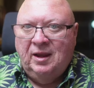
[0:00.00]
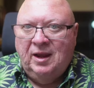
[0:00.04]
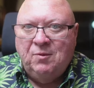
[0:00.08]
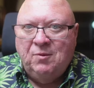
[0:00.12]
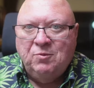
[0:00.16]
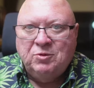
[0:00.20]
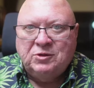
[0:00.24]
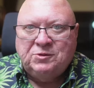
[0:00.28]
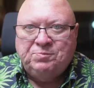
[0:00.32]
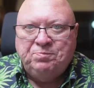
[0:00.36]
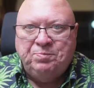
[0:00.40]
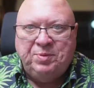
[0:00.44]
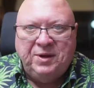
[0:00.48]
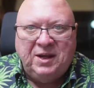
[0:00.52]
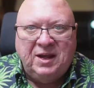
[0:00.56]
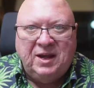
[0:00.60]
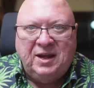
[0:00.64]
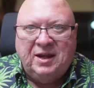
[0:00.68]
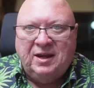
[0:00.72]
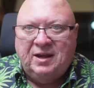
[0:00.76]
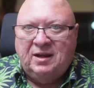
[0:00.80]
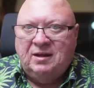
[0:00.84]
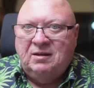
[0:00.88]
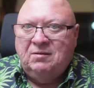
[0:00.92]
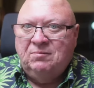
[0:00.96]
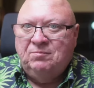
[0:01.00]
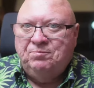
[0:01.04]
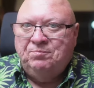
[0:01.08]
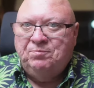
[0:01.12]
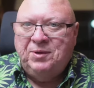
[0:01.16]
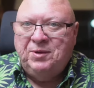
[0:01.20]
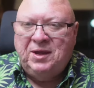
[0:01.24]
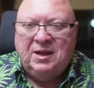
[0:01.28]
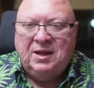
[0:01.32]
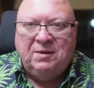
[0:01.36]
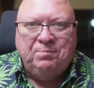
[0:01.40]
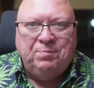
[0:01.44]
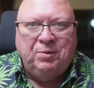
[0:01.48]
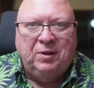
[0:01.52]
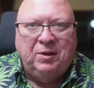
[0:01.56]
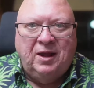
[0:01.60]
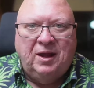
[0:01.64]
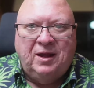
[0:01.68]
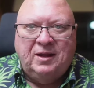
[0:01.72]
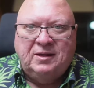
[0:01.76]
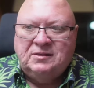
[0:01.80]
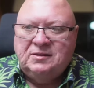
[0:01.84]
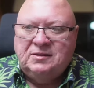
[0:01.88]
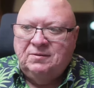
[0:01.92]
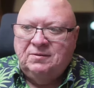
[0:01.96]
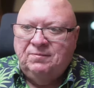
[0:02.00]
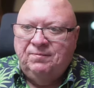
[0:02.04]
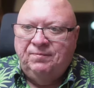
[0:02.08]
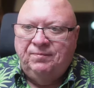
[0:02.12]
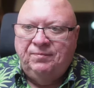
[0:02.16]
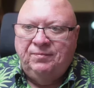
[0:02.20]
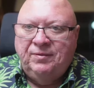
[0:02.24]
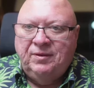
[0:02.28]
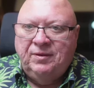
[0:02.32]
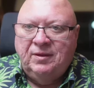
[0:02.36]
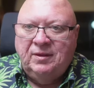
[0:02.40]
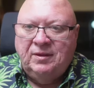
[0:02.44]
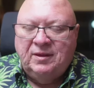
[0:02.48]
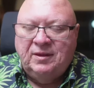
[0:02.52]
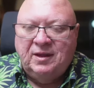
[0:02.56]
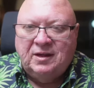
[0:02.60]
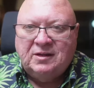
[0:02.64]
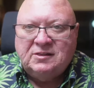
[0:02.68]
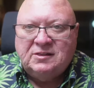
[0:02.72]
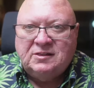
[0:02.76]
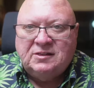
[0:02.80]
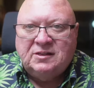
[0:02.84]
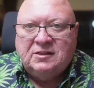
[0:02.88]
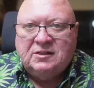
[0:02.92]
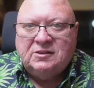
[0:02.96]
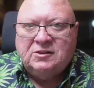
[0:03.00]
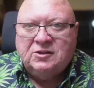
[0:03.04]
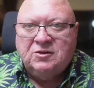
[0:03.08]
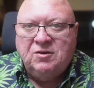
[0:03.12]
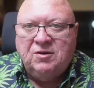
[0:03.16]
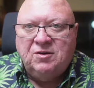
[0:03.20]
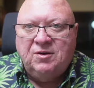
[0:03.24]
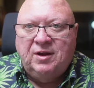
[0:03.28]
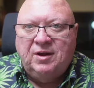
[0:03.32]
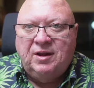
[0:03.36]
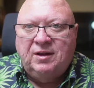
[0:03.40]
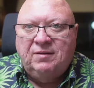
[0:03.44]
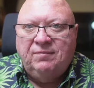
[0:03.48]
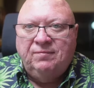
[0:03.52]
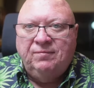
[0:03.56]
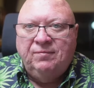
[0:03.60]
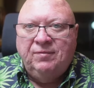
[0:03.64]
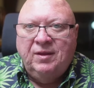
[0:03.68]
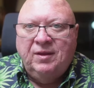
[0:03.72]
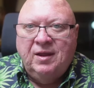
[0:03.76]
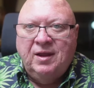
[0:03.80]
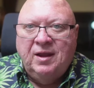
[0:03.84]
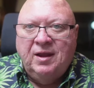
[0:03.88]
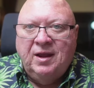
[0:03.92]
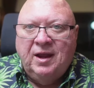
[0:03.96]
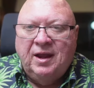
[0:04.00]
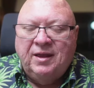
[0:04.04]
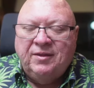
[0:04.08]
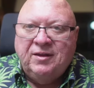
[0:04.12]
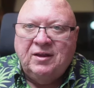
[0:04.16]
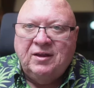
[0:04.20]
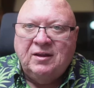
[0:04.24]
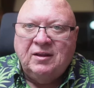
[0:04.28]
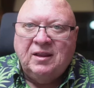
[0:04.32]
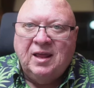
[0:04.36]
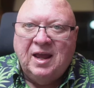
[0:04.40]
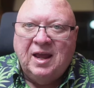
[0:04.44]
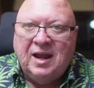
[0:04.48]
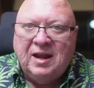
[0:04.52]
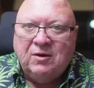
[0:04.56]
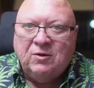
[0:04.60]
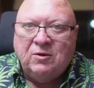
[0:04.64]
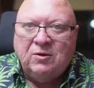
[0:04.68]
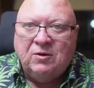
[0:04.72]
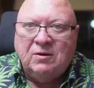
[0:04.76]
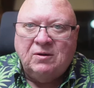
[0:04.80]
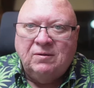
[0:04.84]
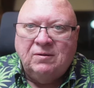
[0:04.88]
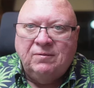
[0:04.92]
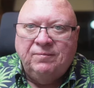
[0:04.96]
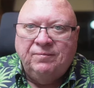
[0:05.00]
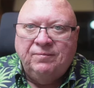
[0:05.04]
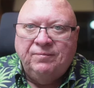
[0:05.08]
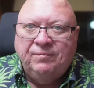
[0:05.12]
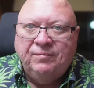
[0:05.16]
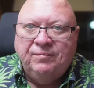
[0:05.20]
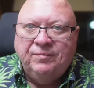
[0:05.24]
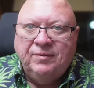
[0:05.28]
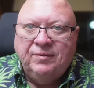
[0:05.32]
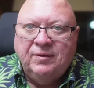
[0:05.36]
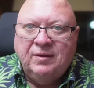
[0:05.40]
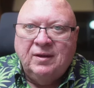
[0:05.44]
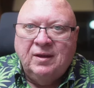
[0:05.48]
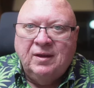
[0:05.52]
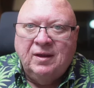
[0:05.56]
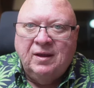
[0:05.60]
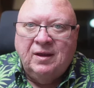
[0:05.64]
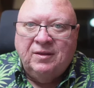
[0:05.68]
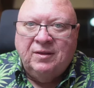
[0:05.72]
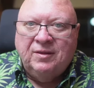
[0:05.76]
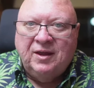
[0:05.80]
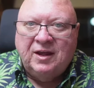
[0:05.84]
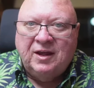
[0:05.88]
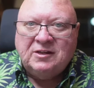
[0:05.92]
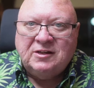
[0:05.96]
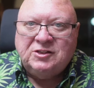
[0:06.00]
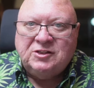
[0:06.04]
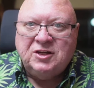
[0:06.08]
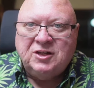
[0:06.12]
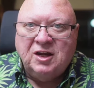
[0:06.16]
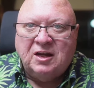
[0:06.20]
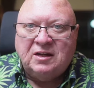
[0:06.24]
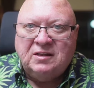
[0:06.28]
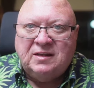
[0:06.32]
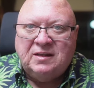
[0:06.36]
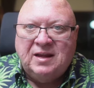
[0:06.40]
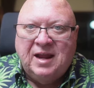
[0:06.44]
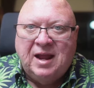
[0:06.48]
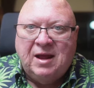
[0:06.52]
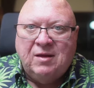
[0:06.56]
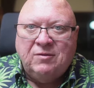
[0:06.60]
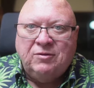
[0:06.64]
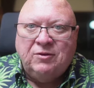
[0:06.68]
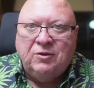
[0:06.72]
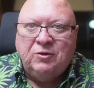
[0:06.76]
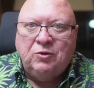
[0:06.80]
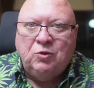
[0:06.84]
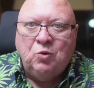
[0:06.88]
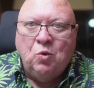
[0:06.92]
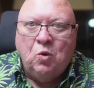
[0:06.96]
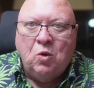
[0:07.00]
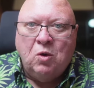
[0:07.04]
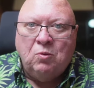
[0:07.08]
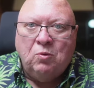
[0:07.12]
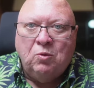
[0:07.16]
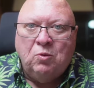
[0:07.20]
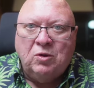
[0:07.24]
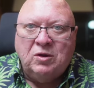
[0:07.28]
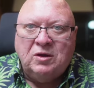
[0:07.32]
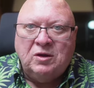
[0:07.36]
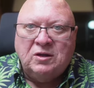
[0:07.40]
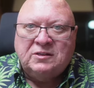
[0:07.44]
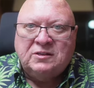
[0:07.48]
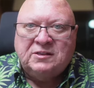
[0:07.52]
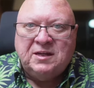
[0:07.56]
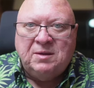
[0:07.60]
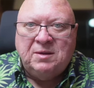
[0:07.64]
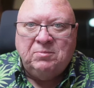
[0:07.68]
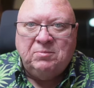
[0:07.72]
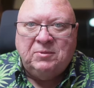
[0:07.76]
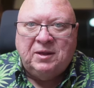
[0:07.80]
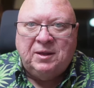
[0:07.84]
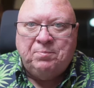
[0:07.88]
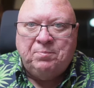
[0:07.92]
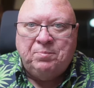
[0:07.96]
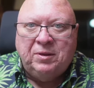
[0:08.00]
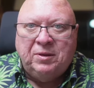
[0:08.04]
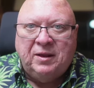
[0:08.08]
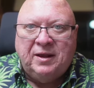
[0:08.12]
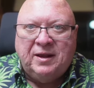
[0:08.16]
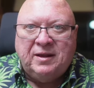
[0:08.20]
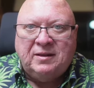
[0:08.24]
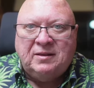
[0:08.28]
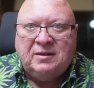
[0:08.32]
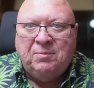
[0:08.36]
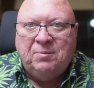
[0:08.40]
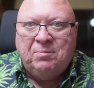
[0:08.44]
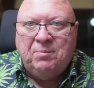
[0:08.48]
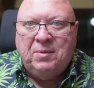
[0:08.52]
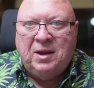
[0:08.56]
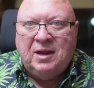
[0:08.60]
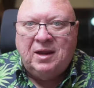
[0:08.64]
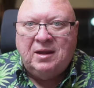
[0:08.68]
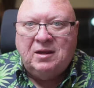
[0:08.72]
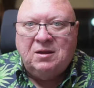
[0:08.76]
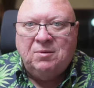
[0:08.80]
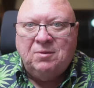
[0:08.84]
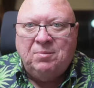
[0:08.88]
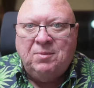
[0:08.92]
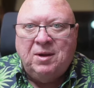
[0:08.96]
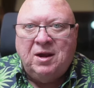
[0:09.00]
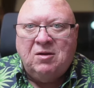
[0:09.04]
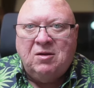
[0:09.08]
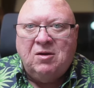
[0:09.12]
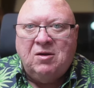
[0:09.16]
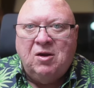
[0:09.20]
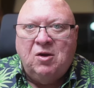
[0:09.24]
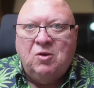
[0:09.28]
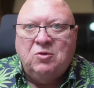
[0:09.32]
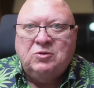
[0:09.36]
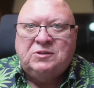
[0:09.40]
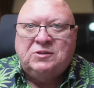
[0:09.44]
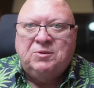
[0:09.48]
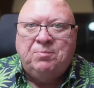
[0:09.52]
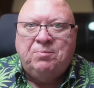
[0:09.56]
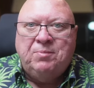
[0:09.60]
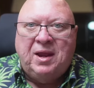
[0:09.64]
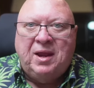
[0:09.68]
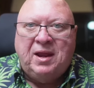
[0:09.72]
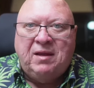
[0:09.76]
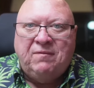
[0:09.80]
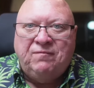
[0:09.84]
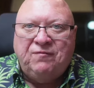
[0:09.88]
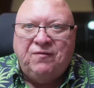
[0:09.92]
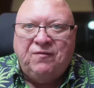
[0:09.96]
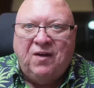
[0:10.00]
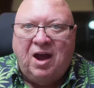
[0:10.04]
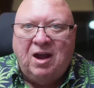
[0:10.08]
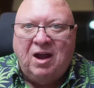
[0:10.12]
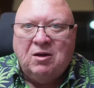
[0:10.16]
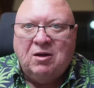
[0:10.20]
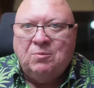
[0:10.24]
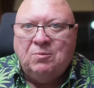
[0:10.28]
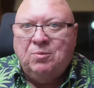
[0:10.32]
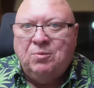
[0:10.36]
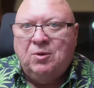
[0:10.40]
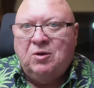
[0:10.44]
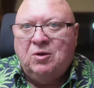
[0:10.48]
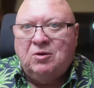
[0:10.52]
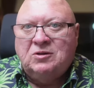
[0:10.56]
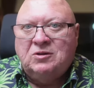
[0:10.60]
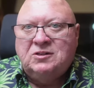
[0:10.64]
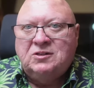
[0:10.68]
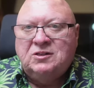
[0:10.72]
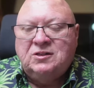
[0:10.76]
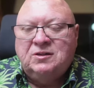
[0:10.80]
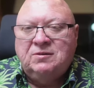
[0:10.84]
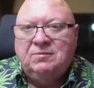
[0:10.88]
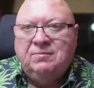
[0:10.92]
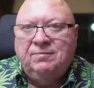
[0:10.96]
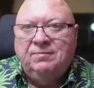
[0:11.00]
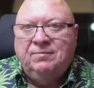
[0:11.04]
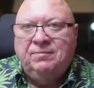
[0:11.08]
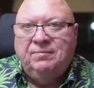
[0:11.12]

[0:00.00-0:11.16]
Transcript: It was big, big place. They just said, screw it. And then later, they shut down the Norwood assembly plant that made Camaros and made Firebirds.